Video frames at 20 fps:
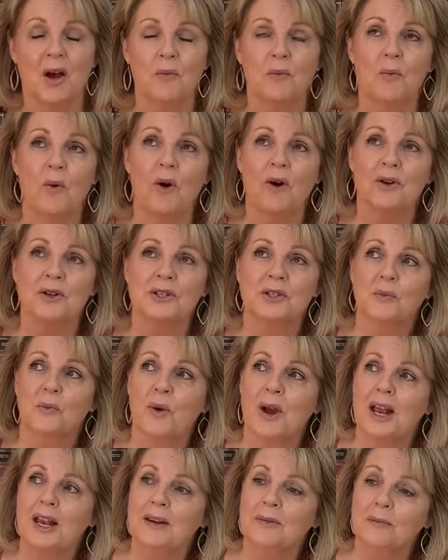was
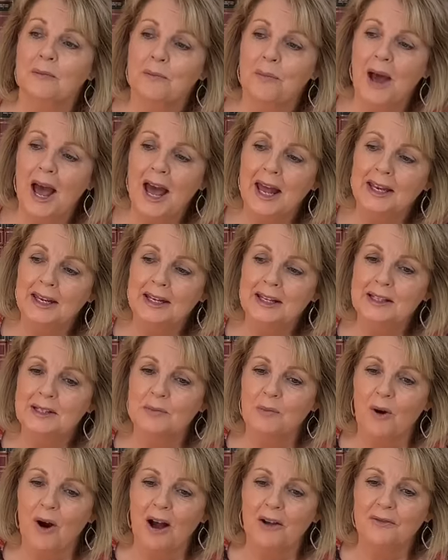when
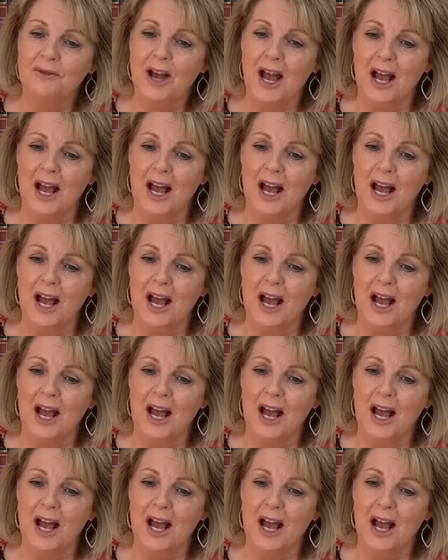Paddy's wife